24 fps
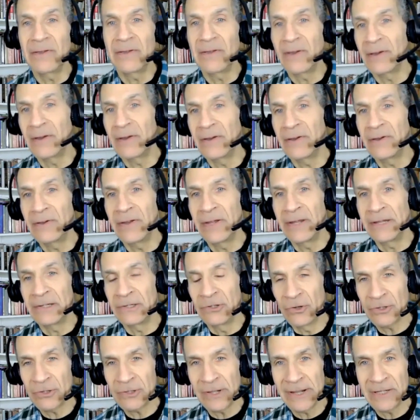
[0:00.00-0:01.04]
it
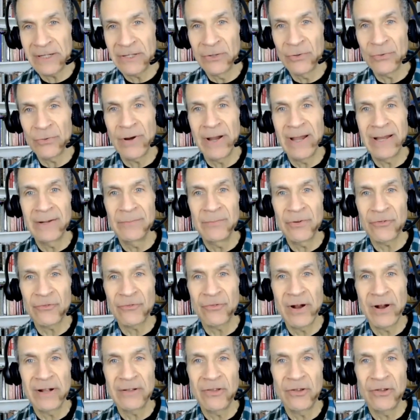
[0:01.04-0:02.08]
looked like Ukraine was
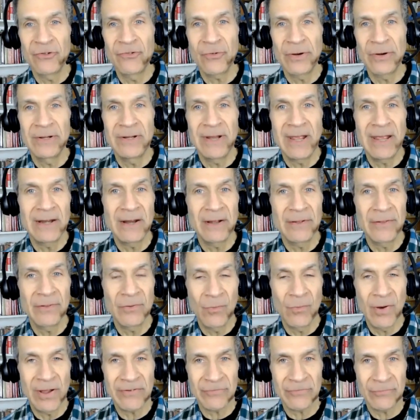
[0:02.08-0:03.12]
trying to join NATO. The
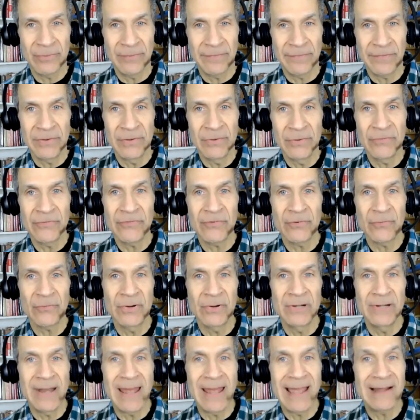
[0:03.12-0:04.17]
West refused to
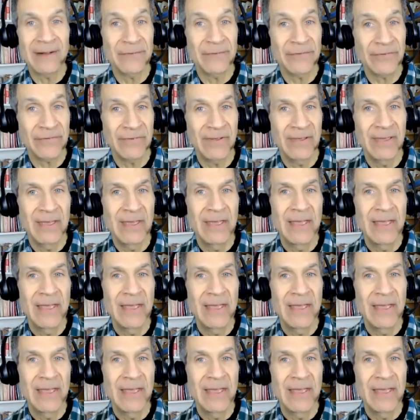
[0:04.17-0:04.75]
renounce